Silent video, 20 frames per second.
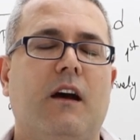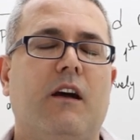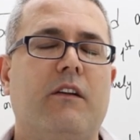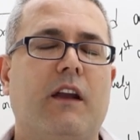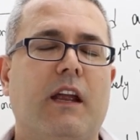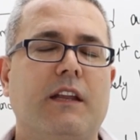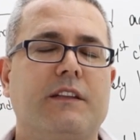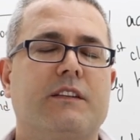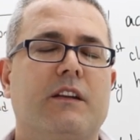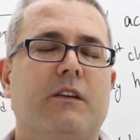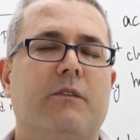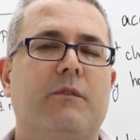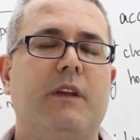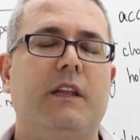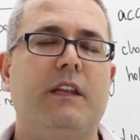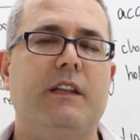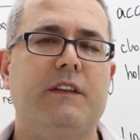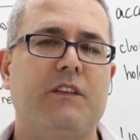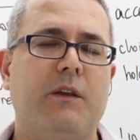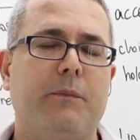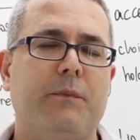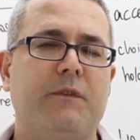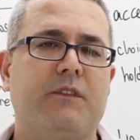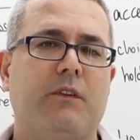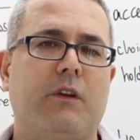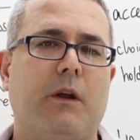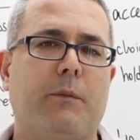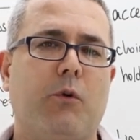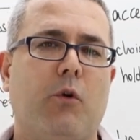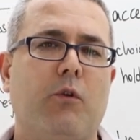All right, so in this
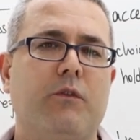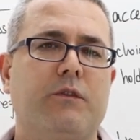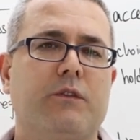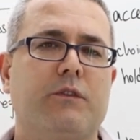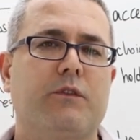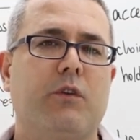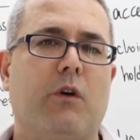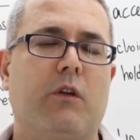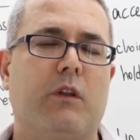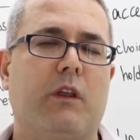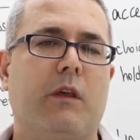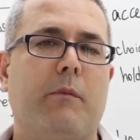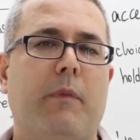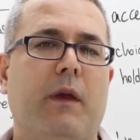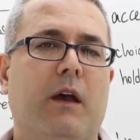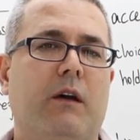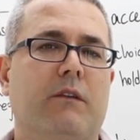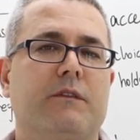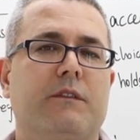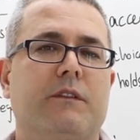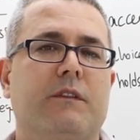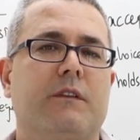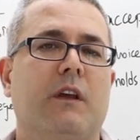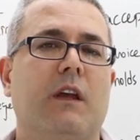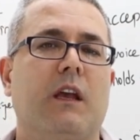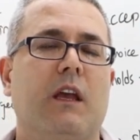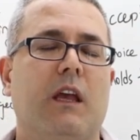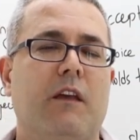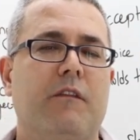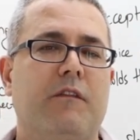episode, I'm going to talk about
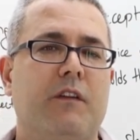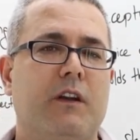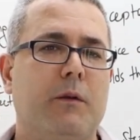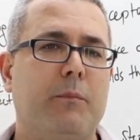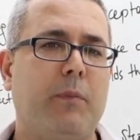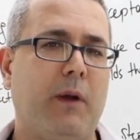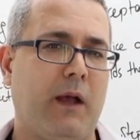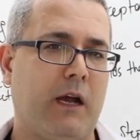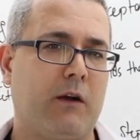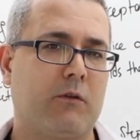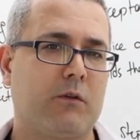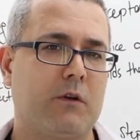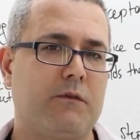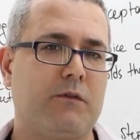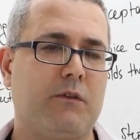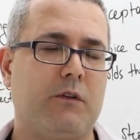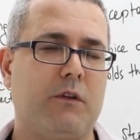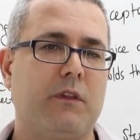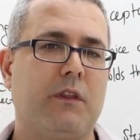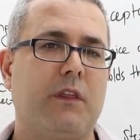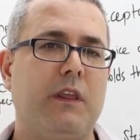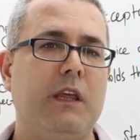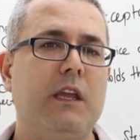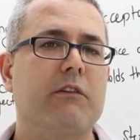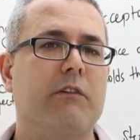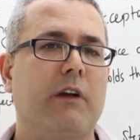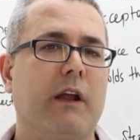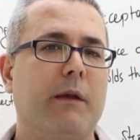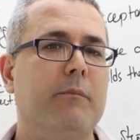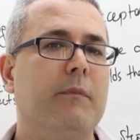a very powerful
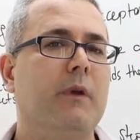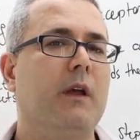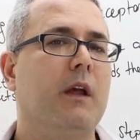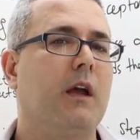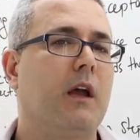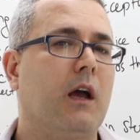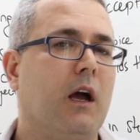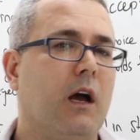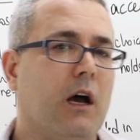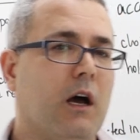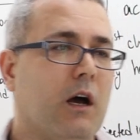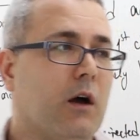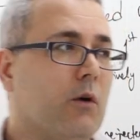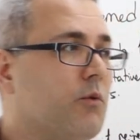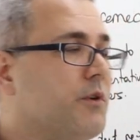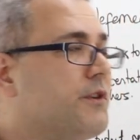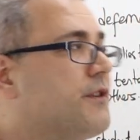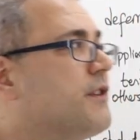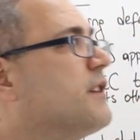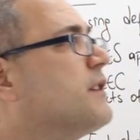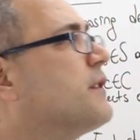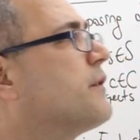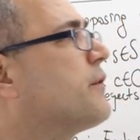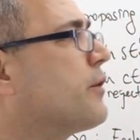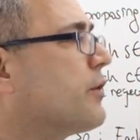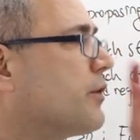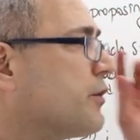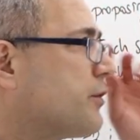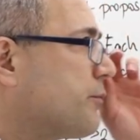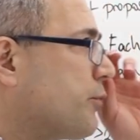theorem, uh, which is
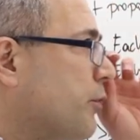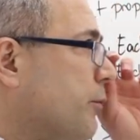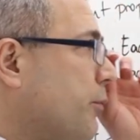first